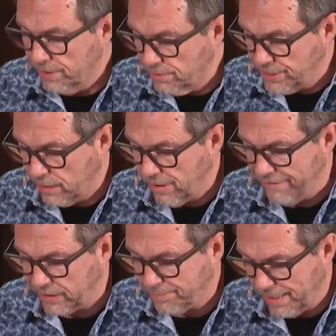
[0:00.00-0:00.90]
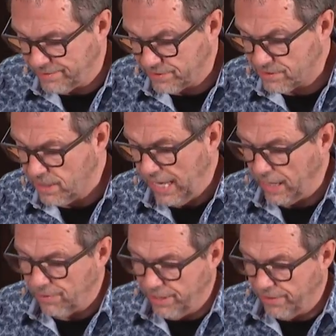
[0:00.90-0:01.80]
real geographic places.
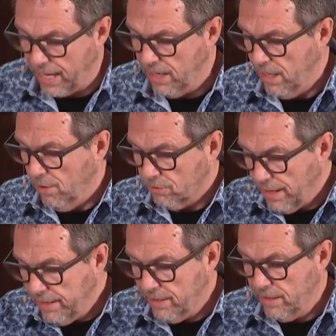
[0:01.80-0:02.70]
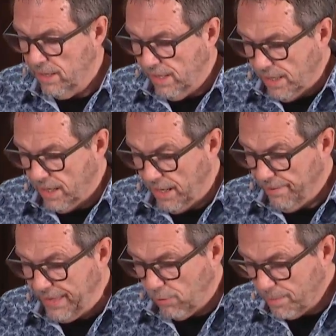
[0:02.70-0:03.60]
How do I know that? Right here.
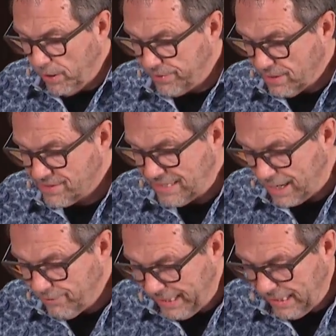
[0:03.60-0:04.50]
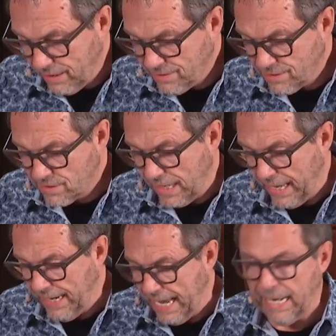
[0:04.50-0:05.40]
They were both Cyrenians
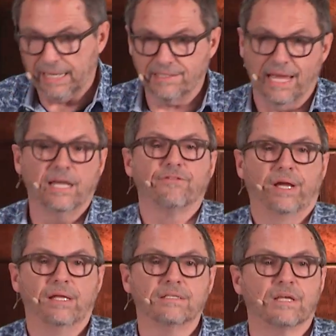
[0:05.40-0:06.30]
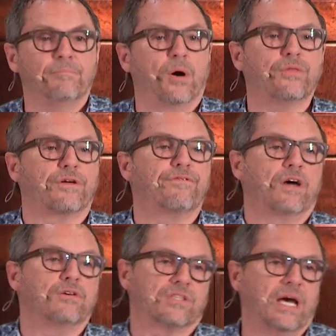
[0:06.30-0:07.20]
and Alexandrians, and both of
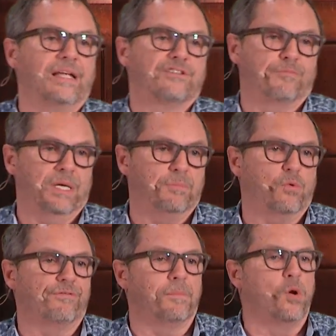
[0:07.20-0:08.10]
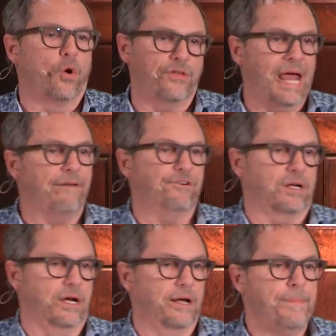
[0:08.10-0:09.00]
those kinds of people were from northern
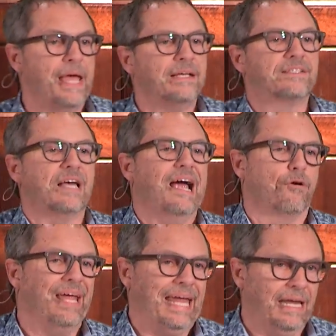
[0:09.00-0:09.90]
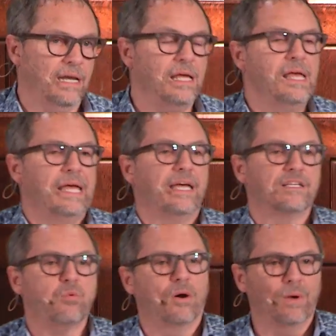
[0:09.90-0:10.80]
Africa. Cyrene
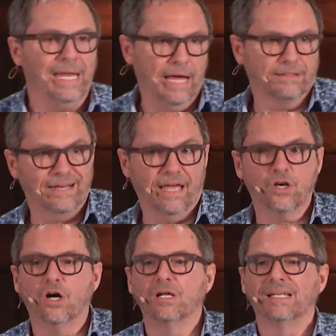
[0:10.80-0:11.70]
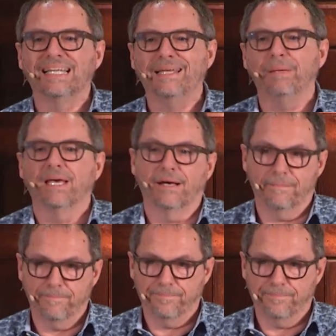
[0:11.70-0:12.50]
is what we now today call Libya.